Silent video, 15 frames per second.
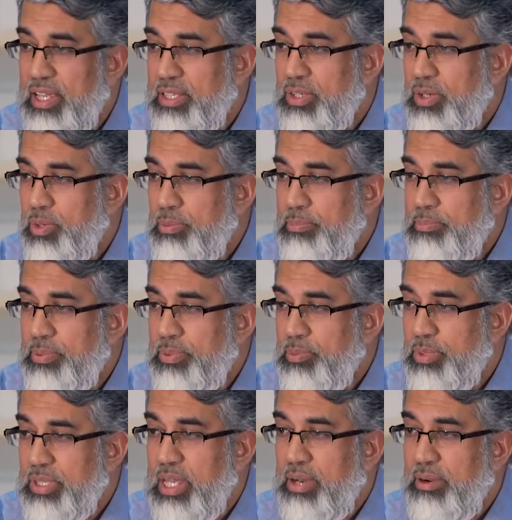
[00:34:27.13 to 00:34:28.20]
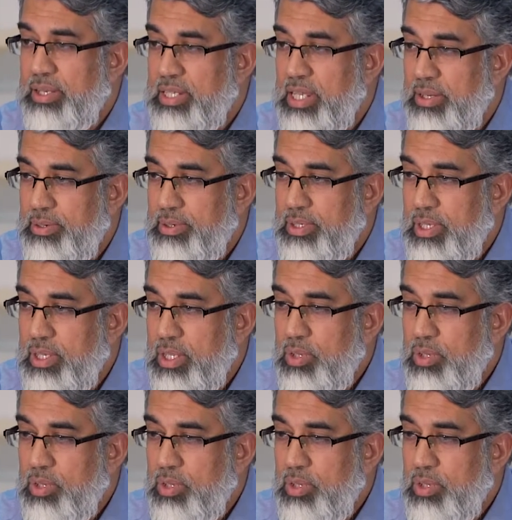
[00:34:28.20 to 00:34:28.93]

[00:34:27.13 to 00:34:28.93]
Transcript: and hope, without a doubt.